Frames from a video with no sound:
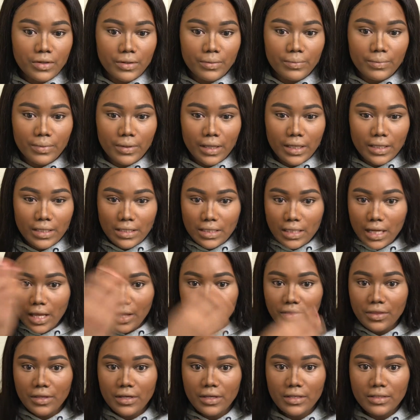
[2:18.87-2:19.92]
I blended
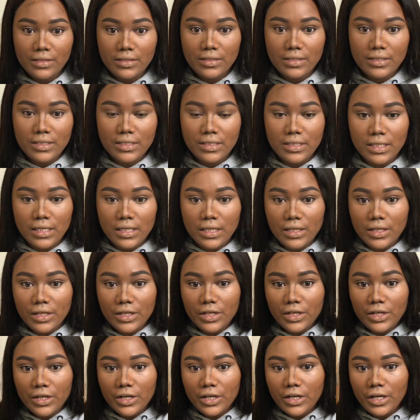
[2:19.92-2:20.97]
out the concealer.
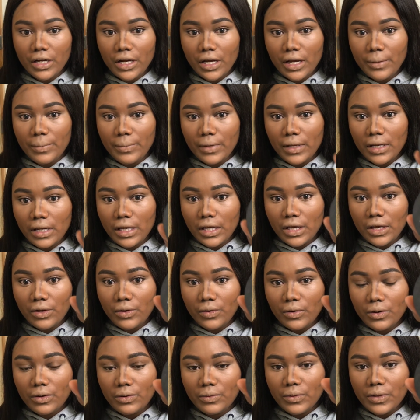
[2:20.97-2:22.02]
I'm going to go
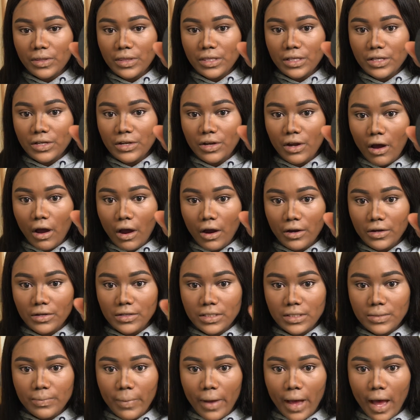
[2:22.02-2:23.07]
in with the
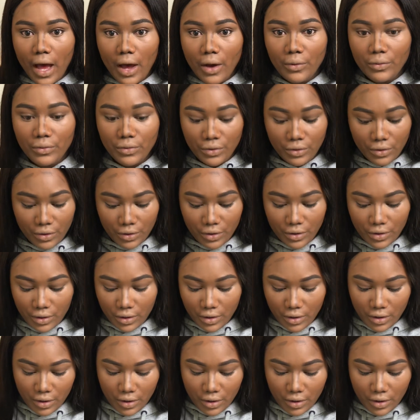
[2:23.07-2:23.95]
NARS powder.